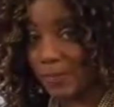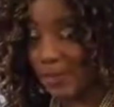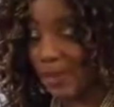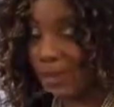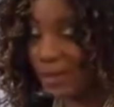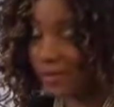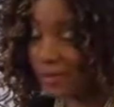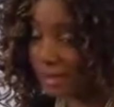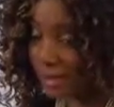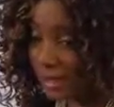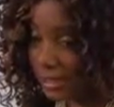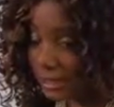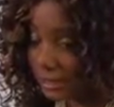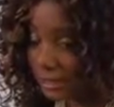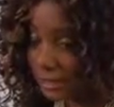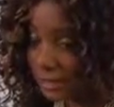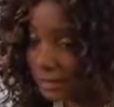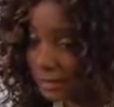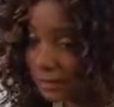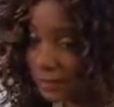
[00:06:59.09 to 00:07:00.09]
And I'm
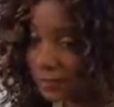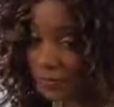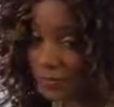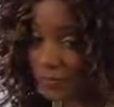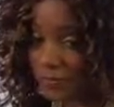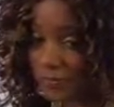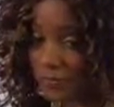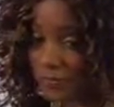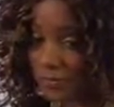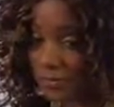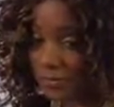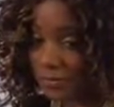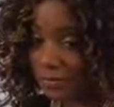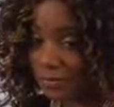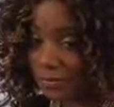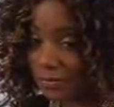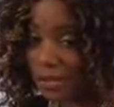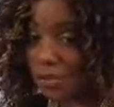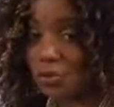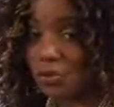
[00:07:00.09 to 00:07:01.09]
telling you,
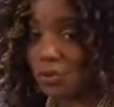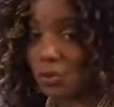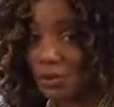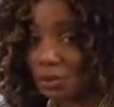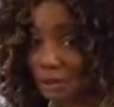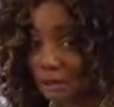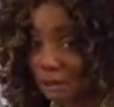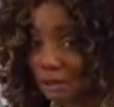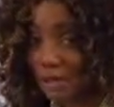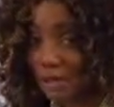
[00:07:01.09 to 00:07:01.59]
it's going to